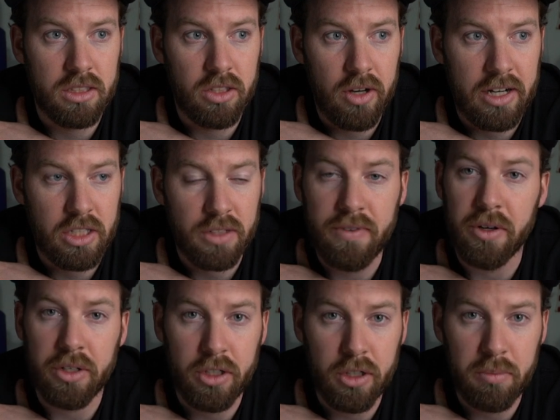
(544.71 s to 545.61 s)
they're actually
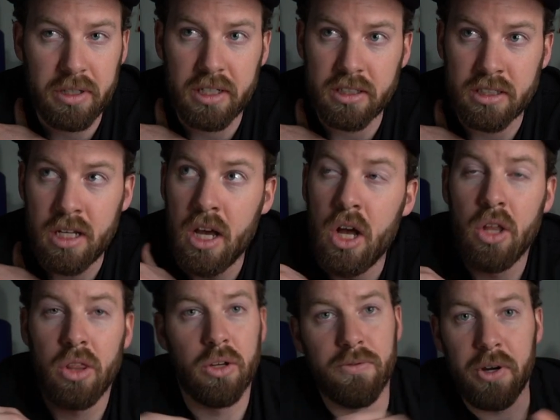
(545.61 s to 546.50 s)
very good because
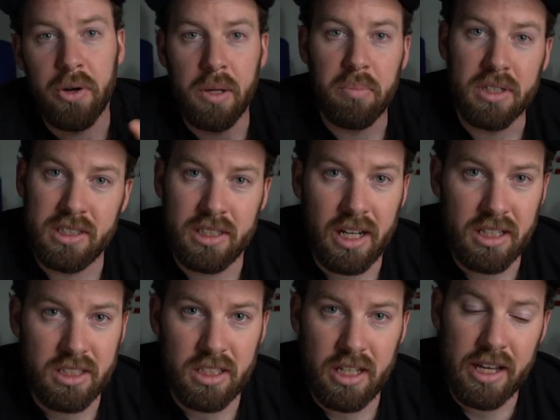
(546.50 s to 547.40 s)
they're very
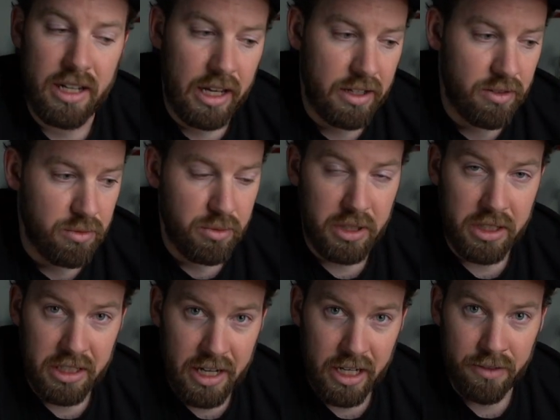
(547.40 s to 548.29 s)
precise, and I can
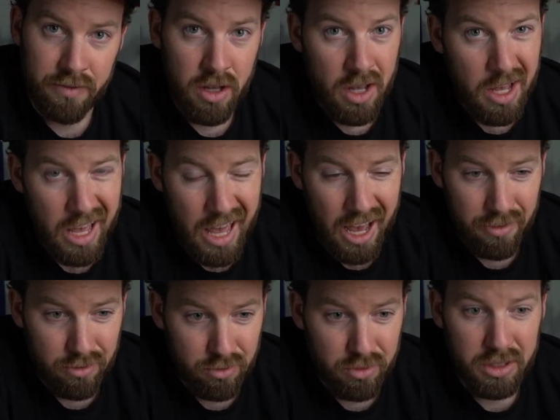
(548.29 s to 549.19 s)
really kind of
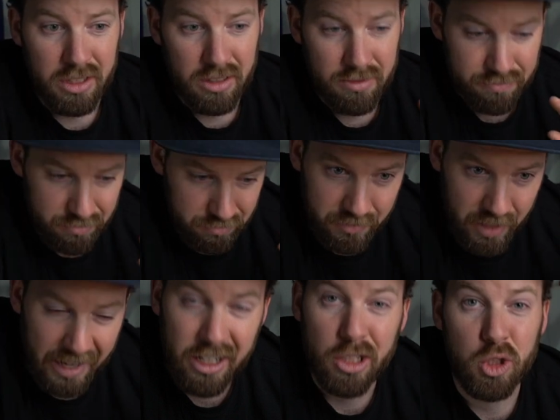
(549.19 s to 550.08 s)

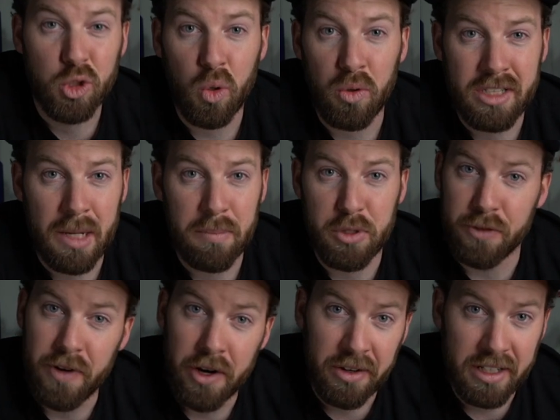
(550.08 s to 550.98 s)
I can control the
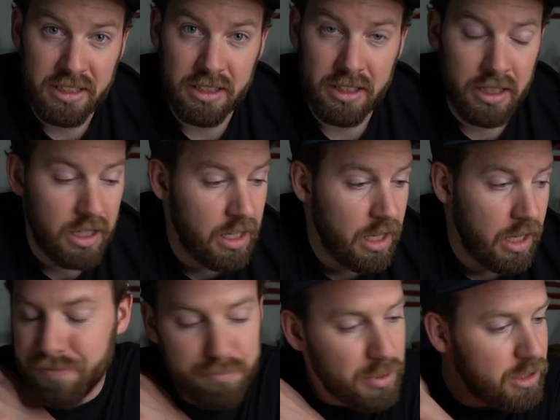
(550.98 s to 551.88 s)
temperature very easily.
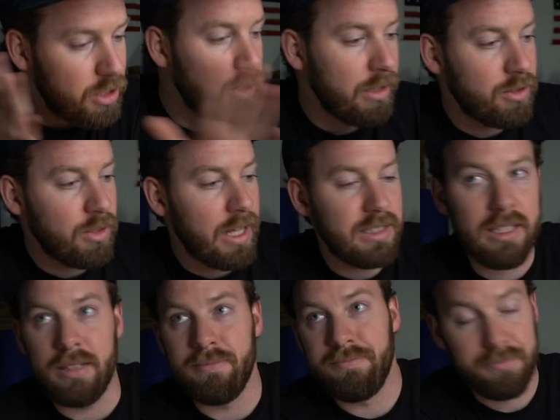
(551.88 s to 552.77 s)
But so that's
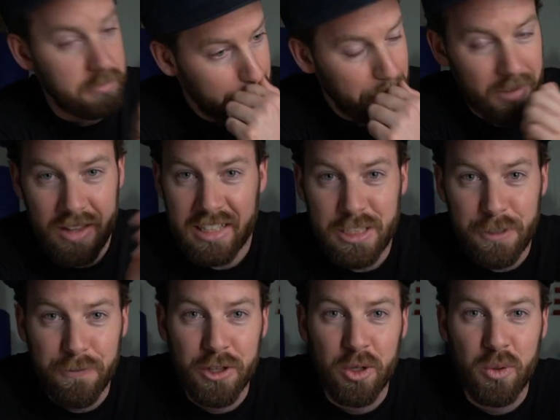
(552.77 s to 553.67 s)
it. That's
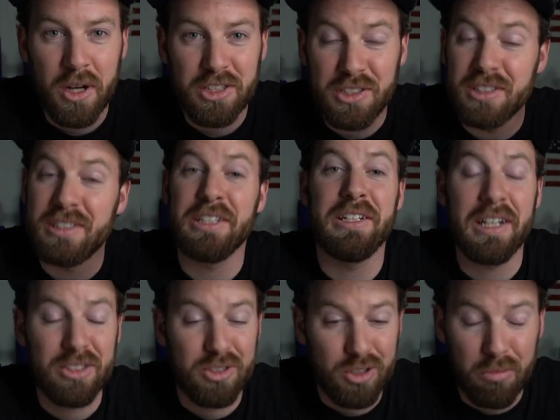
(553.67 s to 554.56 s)
it for the questions. Thank you
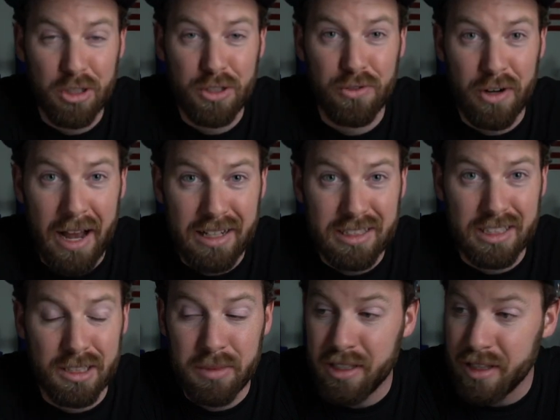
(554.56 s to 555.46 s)
guys so much for
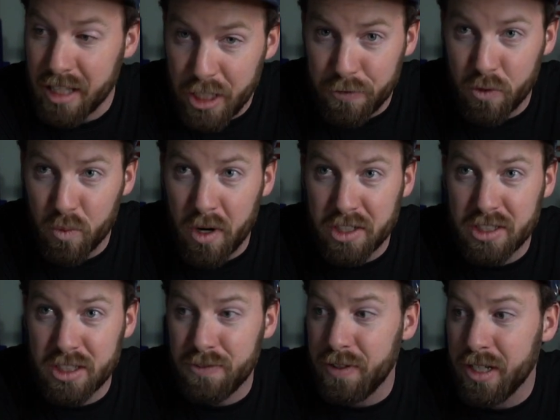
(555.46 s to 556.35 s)
asking them, and thank you for
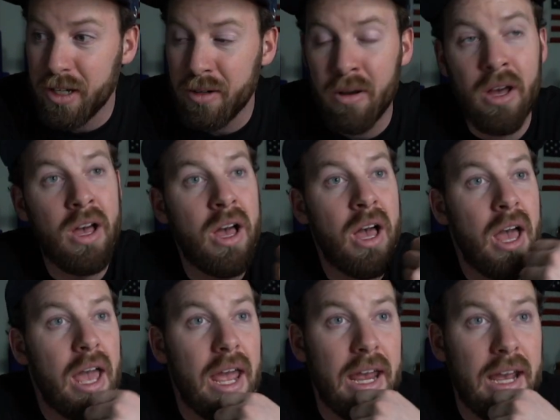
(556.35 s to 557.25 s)
watching this video.
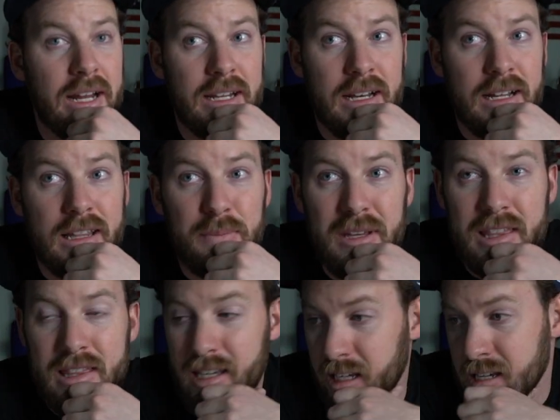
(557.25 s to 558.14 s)
And let me
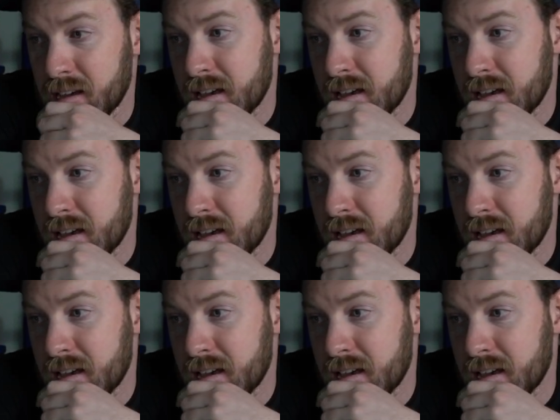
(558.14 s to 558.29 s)
think.